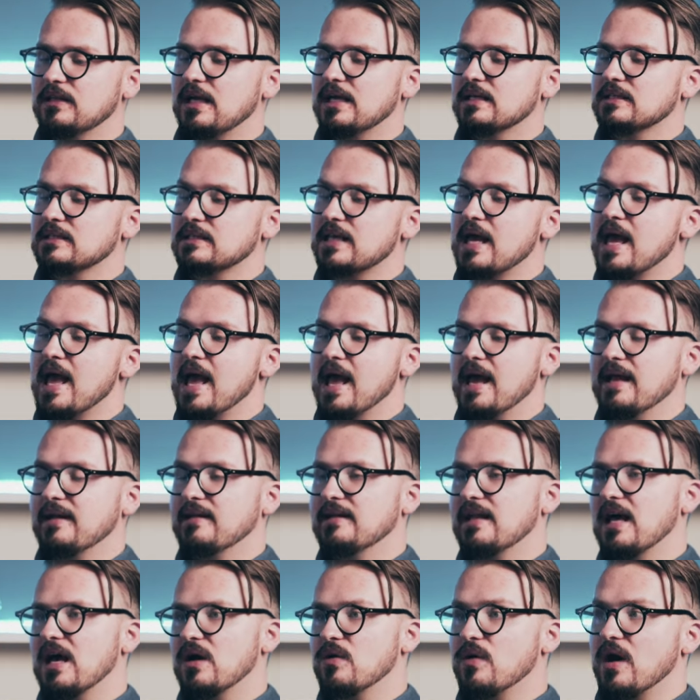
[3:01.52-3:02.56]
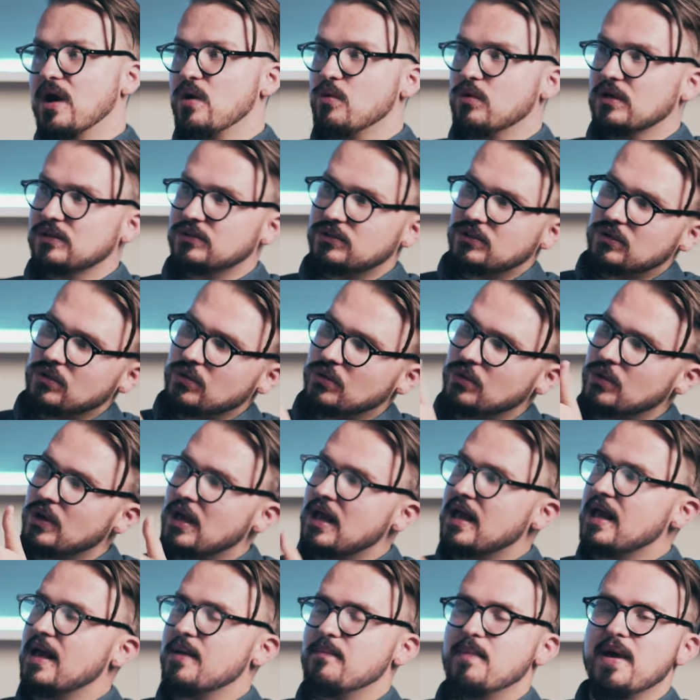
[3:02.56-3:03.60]
lens and now I want to
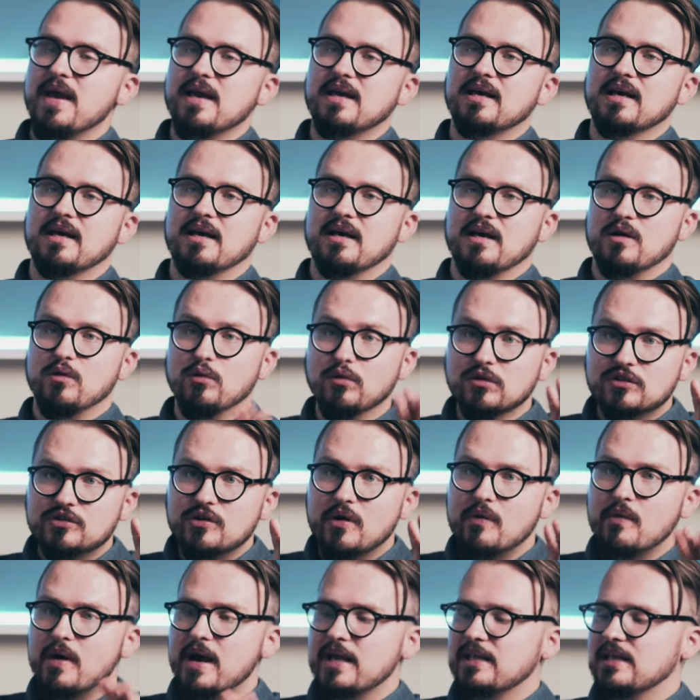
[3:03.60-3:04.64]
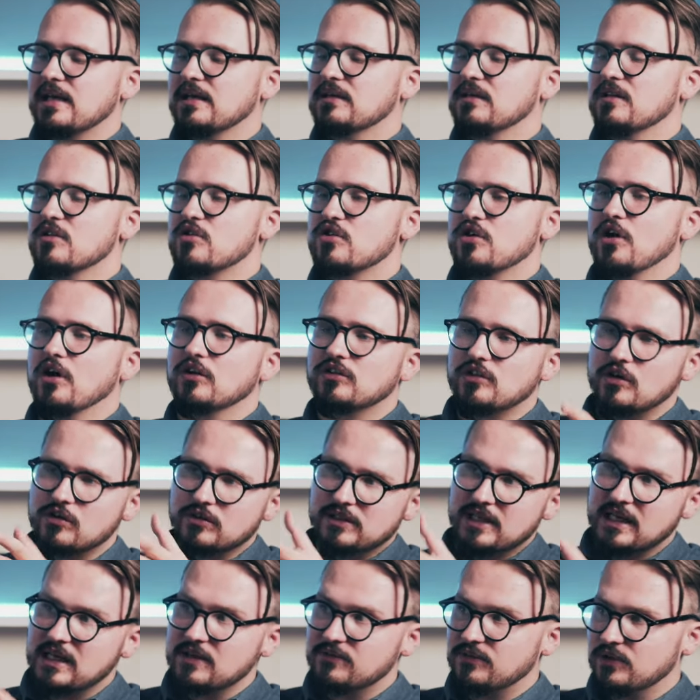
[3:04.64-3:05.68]
make an ultra wide angle shot or
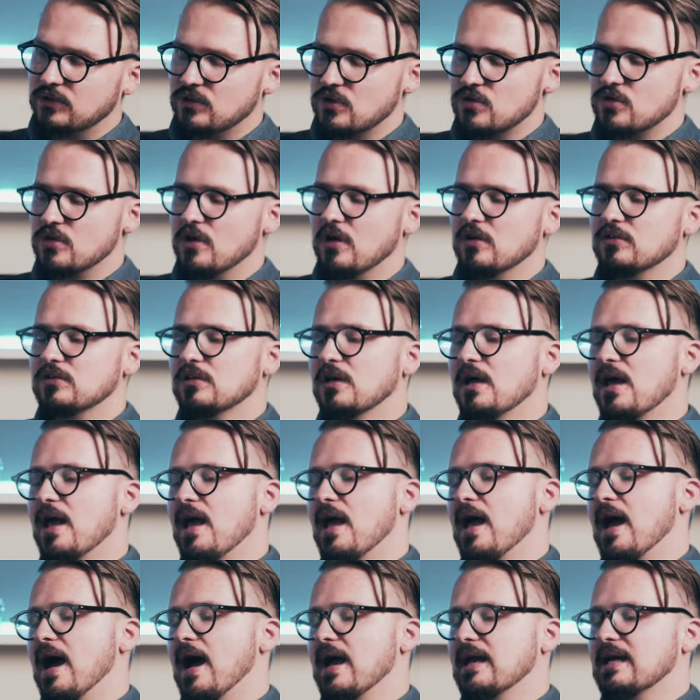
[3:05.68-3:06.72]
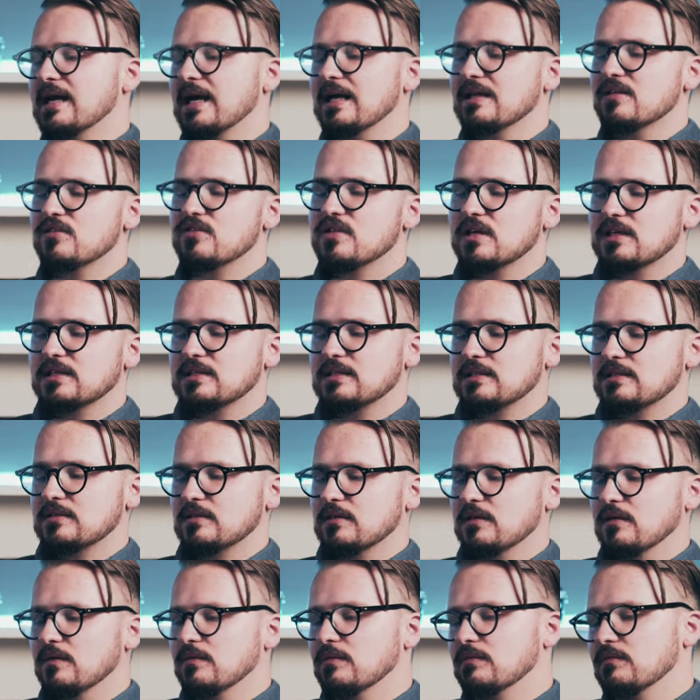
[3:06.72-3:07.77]
telephoto shot. I can't
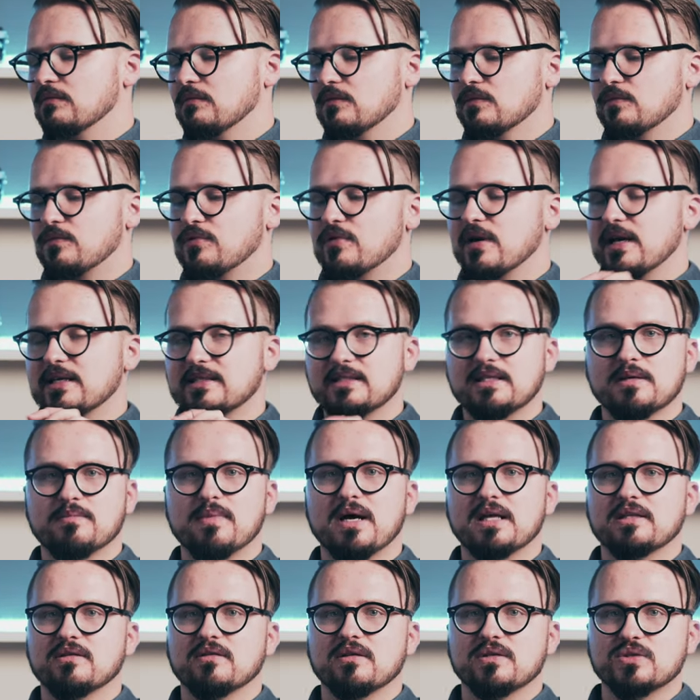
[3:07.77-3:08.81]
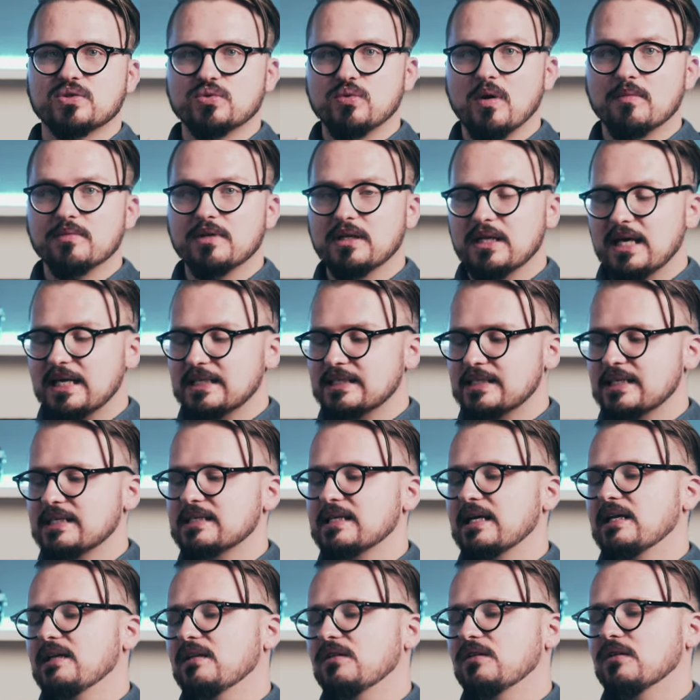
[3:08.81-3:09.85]
just press the button and swap the
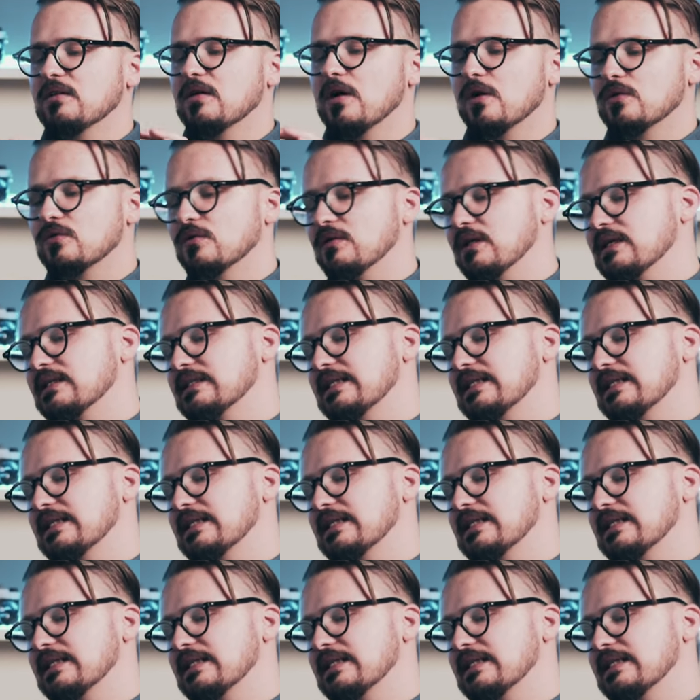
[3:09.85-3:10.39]
lenses. I need to go to the